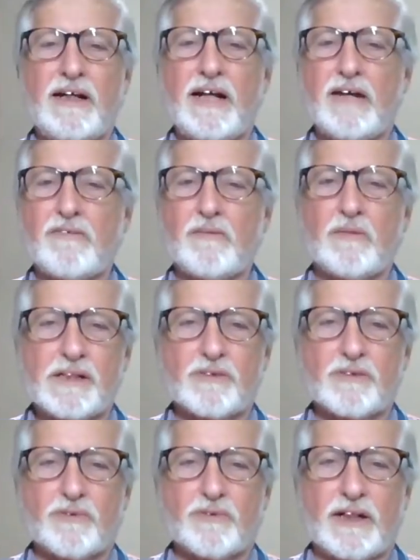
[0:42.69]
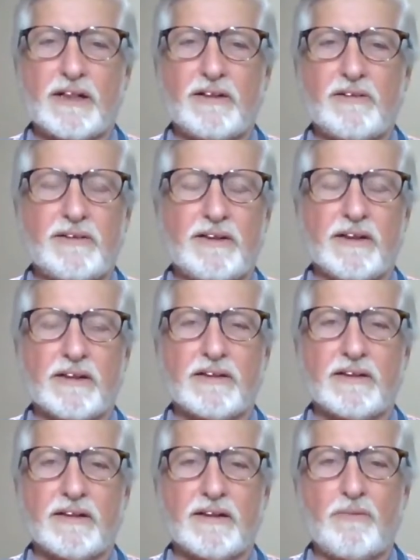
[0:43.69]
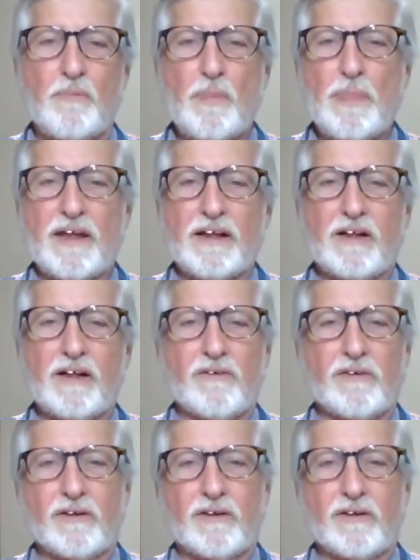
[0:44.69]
Everybody's afraid that, you know,